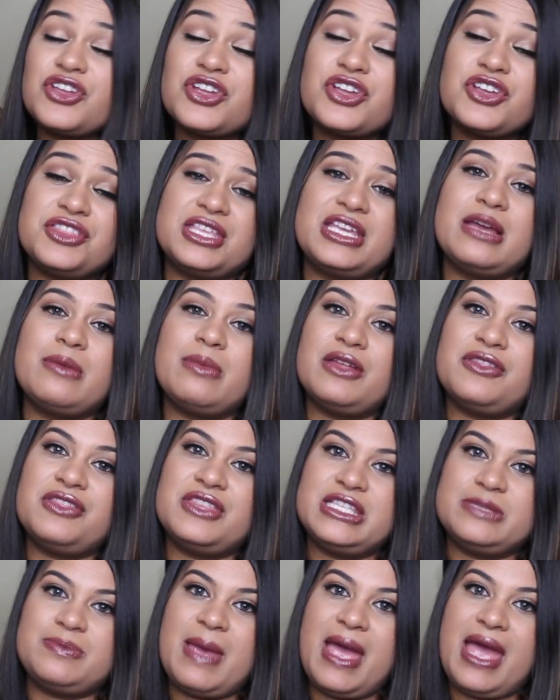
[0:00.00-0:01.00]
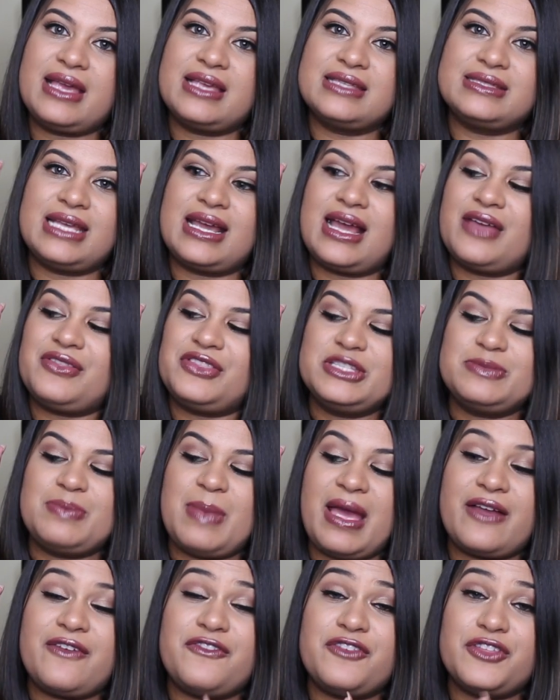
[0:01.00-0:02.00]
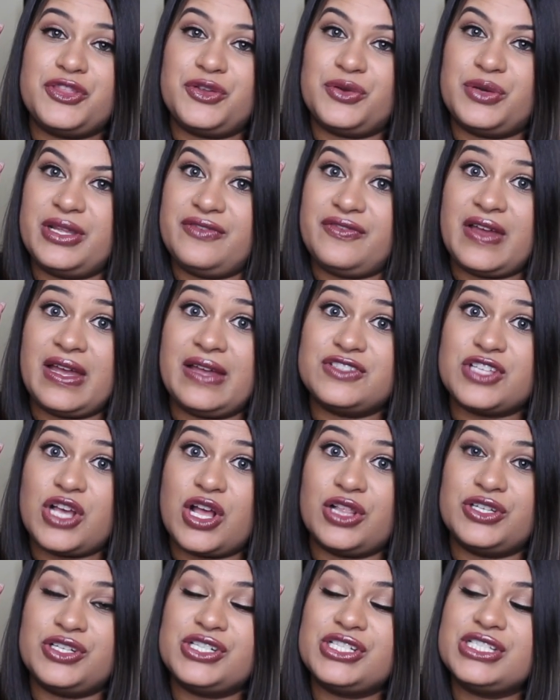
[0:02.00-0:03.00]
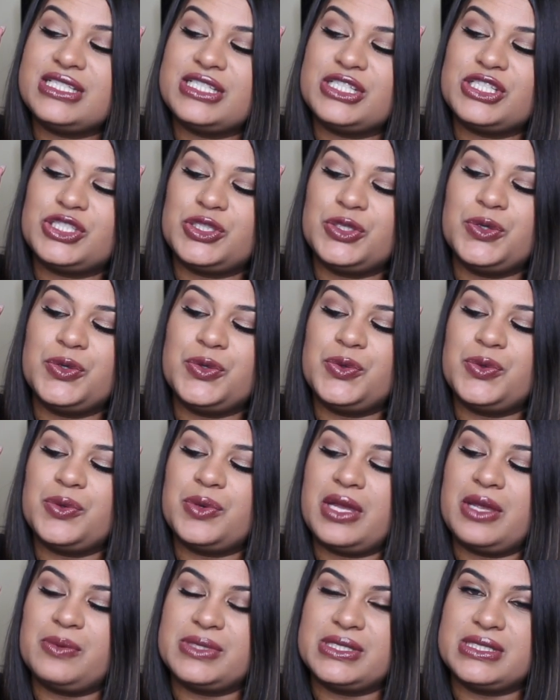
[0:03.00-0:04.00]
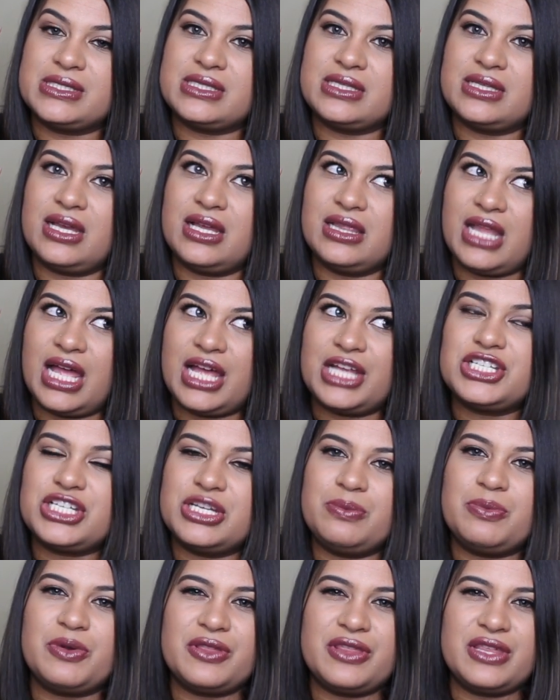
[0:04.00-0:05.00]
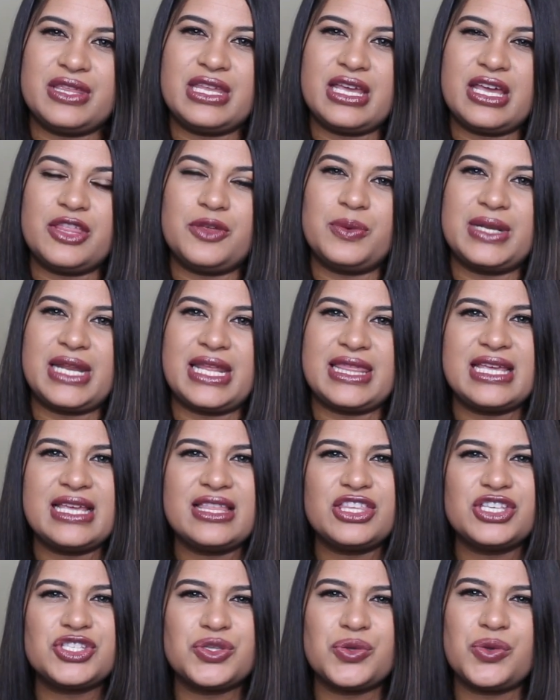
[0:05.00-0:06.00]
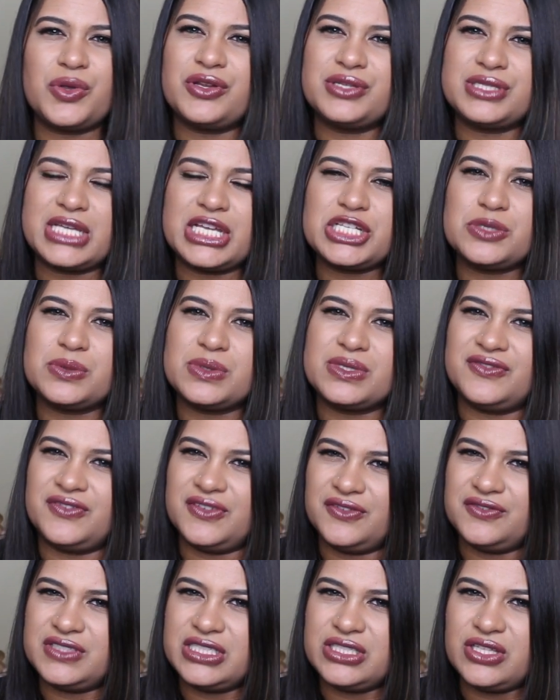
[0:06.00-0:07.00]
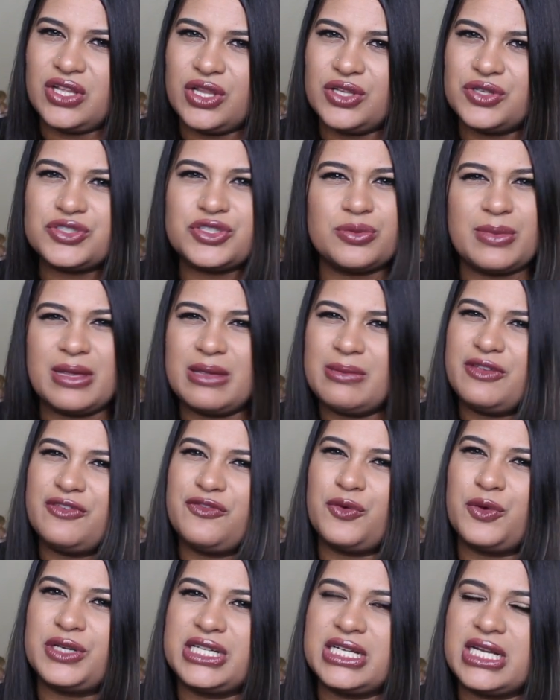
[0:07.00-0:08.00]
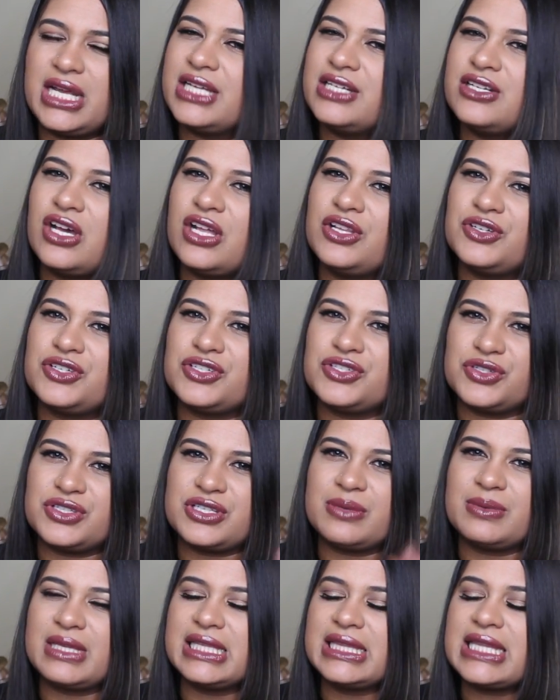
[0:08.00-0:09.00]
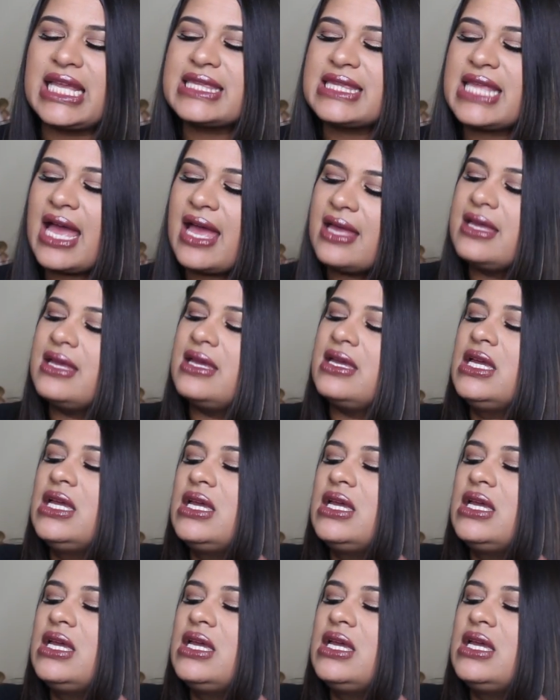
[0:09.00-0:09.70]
Another good thing about this bag is I got this bag for $35, so it was a lot cheaper than the other one. I think the Sawyer satchel was $50 or maybe $49 or something like that.